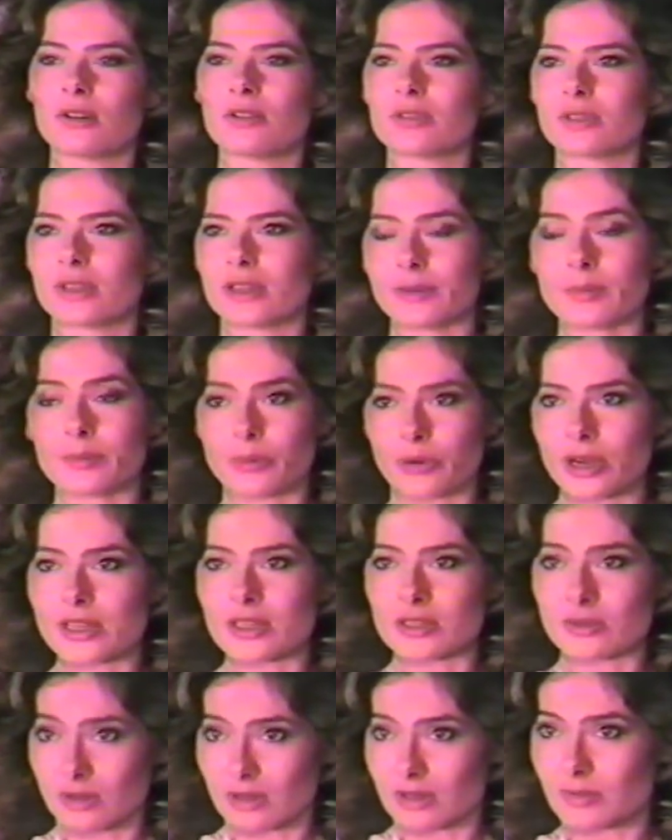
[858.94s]
get overly
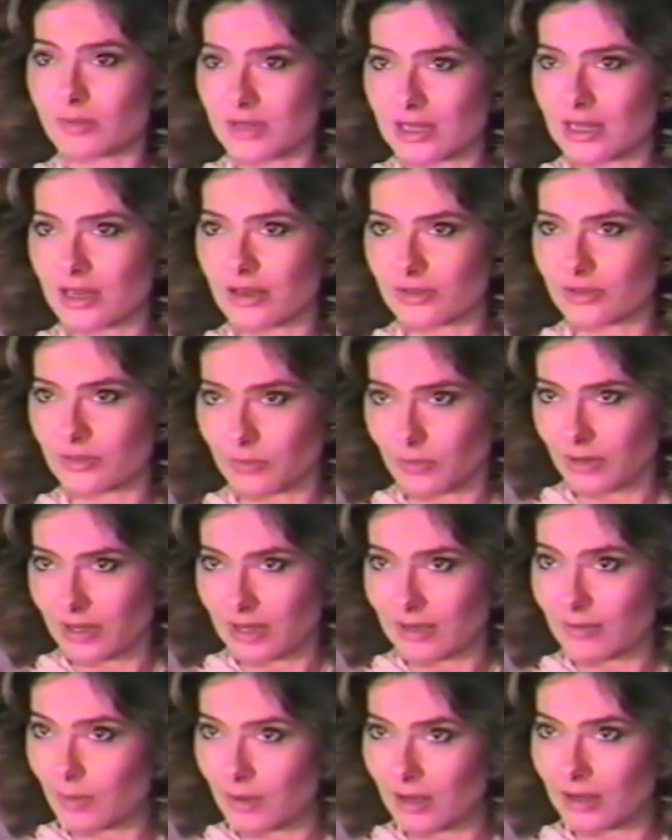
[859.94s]
impressed with themselves,
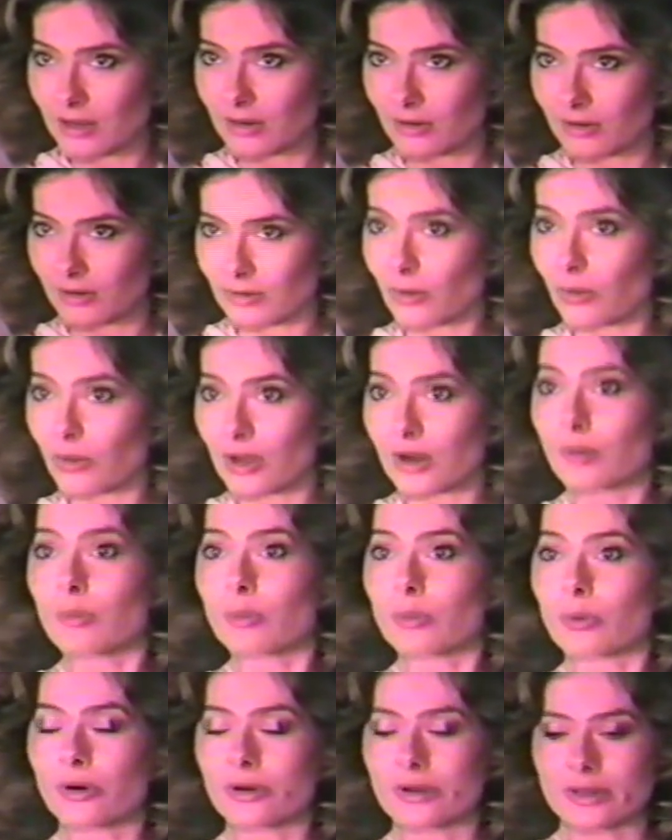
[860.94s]
where they've been, or for
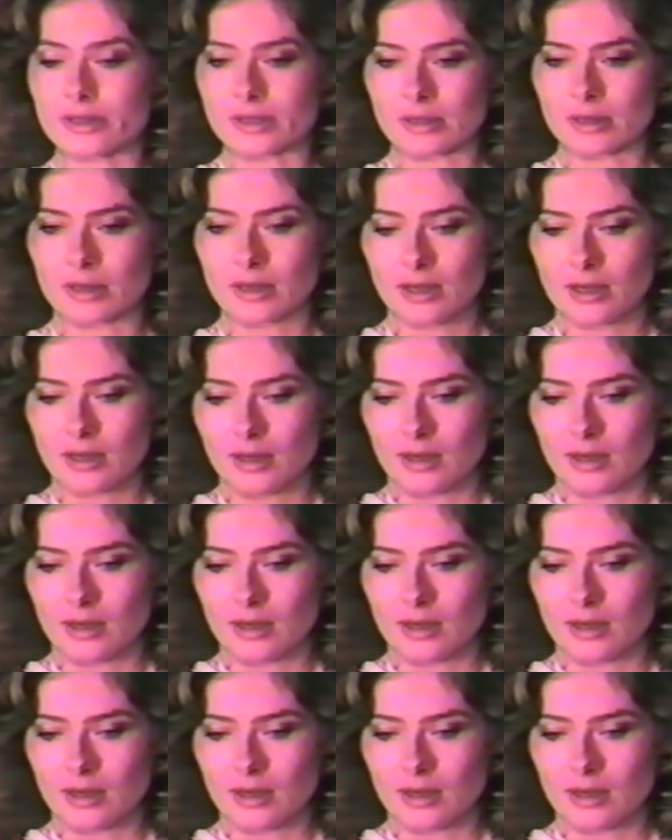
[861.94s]
their importance,